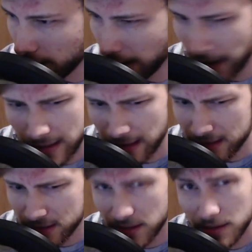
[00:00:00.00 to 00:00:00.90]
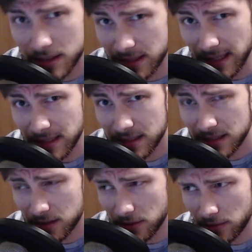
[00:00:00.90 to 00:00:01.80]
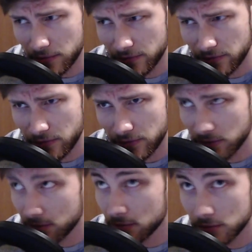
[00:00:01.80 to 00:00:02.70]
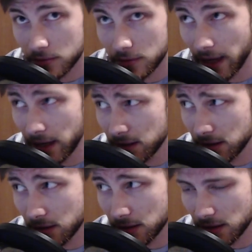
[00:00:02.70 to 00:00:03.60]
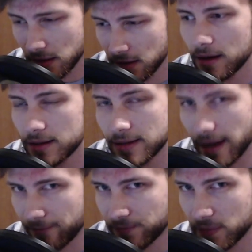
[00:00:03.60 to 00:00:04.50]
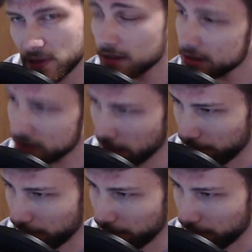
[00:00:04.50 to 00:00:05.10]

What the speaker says: had like six sets of eight, I think. Yeah. So,